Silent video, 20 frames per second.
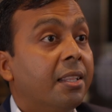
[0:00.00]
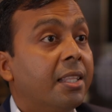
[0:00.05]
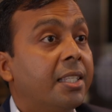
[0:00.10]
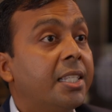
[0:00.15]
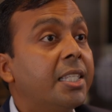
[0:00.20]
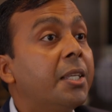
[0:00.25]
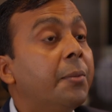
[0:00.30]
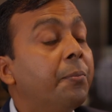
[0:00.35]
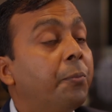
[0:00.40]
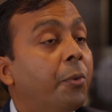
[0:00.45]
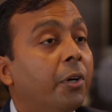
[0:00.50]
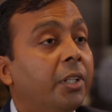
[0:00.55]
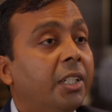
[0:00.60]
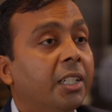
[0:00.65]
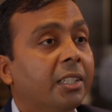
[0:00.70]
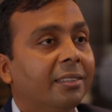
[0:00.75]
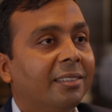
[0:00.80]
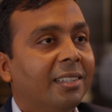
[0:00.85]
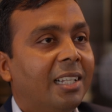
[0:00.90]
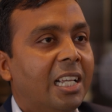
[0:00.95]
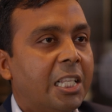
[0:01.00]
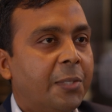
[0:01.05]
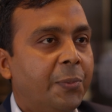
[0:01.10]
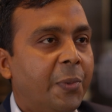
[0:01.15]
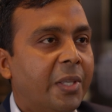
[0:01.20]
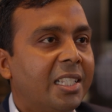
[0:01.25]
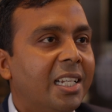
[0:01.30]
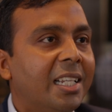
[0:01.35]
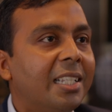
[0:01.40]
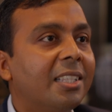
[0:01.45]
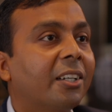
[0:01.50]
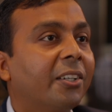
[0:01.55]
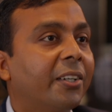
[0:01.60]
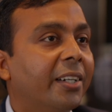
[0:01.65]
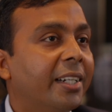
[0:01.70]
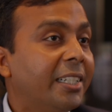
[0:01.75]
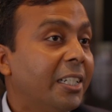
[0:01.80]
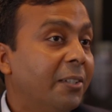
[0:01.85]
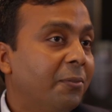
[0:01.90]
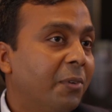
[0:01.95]
This is important, especially in the
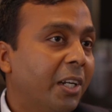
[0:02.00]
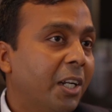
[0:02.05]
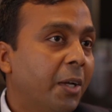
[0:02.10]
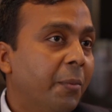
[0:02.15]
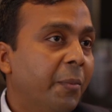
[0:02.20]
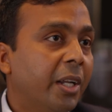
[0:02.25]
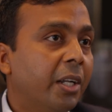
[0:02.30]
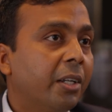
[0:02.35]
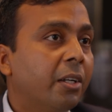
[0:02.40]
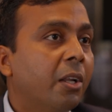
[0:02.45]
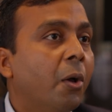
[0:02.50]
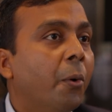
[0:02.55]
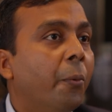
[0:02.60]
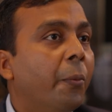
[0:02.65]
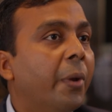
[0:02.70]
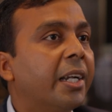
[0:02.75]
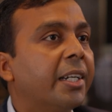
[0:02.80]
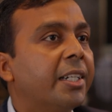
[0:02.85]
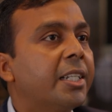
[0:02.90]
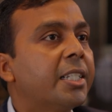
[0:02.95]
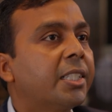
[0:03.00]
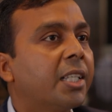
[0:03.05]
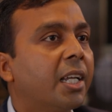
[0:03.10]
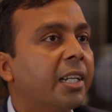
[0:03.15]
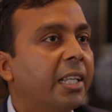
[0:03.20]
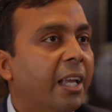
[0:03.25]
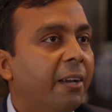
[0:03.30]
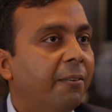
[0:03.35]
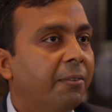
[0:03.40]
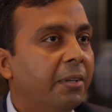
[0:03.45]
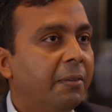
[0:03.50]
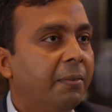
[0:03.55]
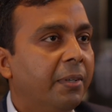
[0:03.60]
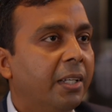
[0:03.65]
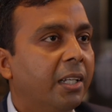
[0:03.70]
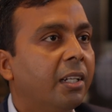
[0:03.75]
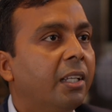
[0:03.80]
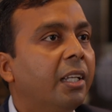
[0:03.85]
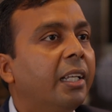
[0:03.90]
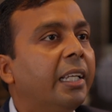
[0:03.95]
current environment when risks are
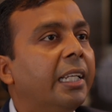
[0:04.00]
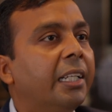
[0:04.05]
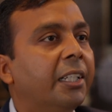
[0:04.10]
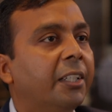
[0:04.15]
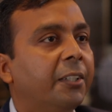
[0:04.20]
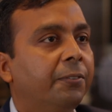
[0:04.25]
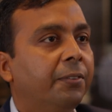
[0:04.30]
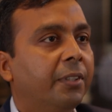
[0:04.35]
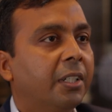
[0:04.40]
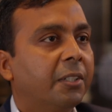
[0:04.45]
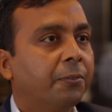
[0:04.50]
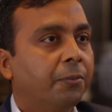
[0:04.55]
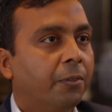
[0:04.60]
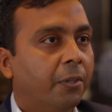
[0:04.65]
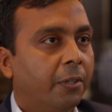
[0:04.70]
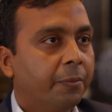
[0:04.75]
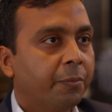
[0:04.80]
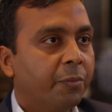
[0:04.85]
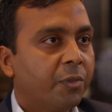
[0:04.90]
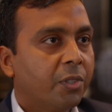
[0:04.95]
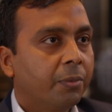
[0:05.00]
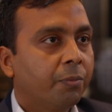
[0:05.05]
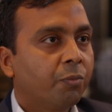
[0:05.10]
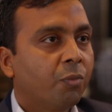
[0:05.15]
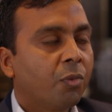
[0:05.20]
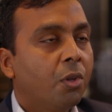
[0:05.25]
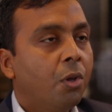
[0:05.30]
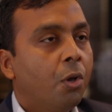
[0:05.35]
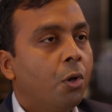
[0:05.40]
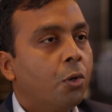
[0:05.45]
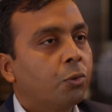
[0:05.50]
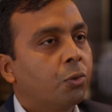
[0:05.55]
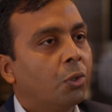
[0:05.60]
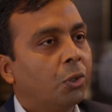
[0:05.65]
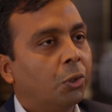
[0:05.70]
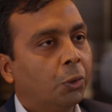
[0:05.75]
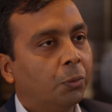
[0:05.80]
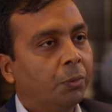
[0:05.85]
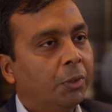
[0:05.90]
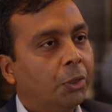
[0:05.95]
everywhere in different forms. So
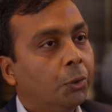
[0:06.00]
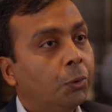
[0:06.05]
do we